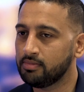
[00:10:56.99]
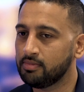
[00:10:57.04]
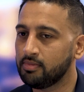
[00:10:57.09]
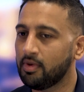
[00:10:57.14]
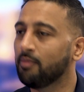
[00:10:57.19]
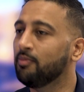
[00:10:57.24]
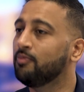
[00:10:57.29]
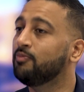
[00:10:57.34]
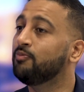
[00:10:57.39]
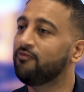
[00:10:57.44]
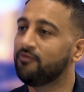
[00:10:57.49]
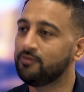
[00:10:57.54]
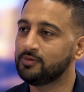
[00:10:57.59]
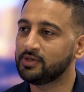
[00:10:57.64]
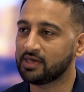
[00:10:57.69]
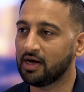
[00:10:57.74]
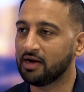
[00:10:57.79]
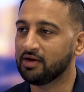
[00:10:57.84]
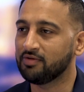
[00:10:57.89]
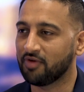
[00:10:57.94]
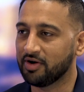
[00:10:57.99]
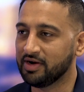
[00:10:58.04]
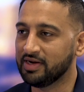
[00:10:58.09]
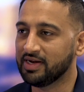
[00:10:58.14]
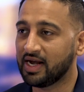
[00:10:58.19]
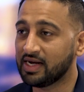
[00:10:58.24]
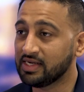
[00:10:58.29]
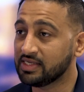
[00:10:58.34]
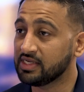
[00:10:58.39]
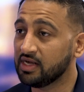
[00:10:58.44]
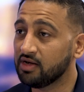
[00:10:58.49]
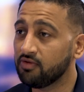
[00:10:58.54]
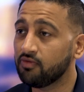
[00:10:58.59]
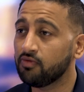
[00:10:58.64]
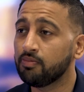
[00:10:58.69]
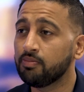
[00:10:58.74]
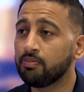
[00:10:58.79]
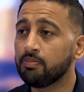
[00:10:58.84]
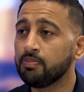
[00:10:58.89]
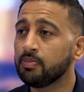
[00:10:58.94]
I'm sounding very negative,
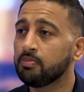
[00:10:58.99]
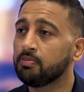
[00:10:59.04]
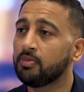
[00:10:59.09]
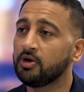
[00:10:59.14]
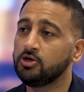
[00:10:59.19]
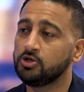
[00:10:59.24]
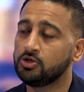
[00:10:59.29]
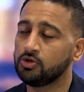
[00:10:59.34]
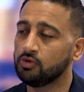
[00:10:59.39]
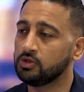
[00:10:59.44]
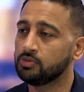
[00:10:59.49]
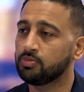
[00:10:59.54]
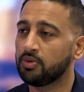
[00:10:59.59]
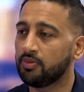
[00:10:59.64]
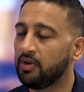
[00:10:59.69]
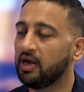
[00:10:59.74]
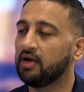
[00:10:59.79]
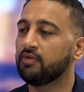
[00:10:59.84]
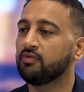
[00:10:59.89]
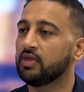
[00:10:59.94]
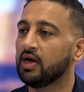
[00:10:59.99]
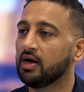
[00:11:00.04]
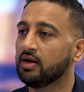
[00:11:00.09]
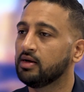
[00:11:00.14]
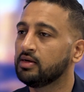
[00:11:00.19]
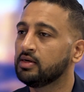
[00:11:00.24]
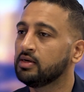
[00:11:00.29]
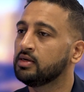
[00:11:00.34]
but you should always prepare for that.